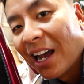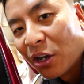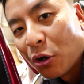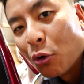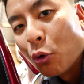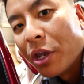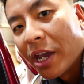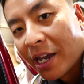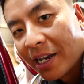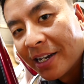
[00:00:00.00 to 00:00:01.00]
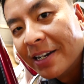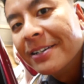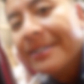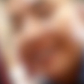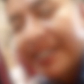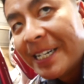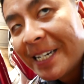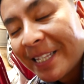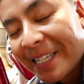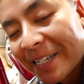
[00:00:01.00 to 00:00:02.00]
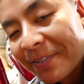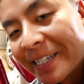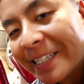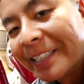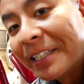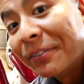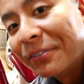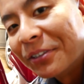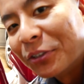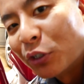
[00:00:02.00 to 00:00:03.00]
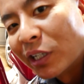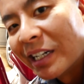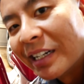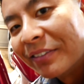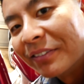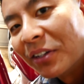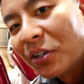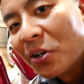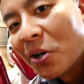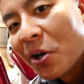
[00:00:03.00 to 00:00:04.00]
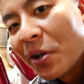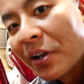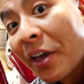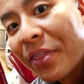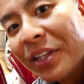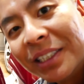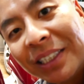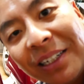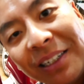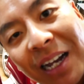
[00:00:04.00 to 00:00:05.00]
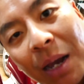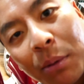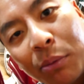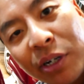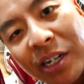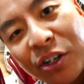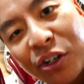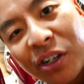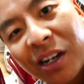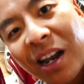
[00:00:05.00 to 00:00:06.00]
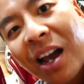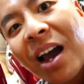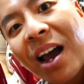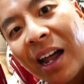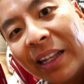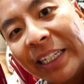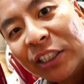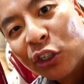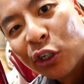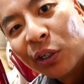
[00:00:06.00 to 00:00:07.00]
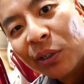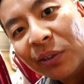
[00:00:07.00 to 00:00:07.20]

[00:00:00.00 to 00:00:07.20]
Oh yeah. I think we're going to go for a drive on the Sydney Harbour Bridge. Let's go.